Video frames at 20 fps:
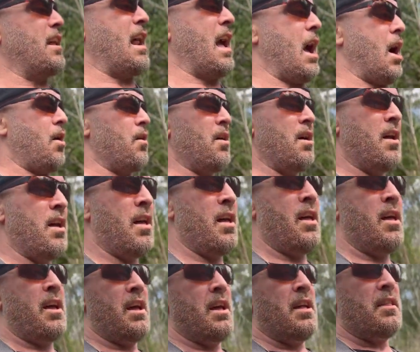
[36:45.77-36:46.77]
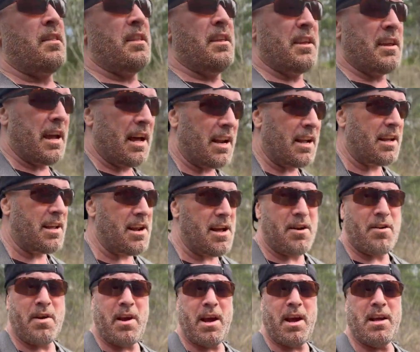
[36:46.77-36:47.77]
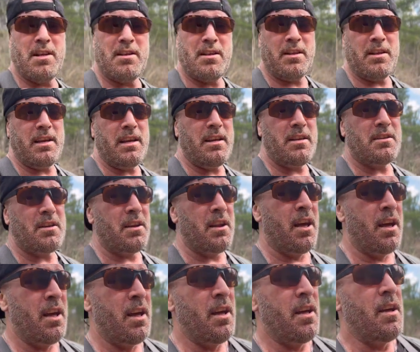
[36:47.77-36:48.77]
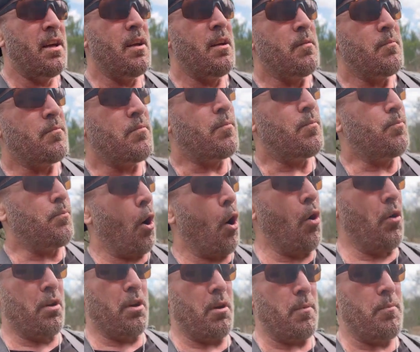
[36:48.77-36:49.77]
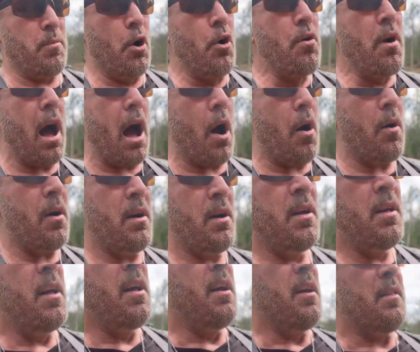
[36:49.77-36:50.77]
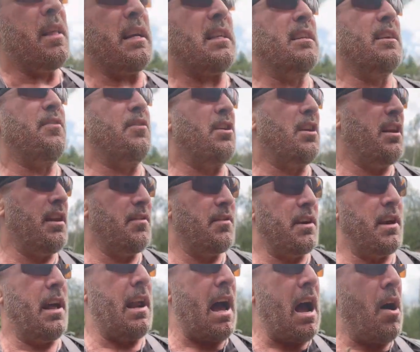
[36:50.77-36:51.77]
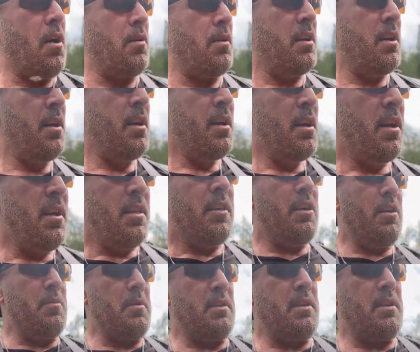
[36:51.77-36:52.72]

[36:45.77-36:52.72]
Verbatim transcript: out. Then you got to get on your hands and knees and pull your boot out. That's if you can even get out. There have been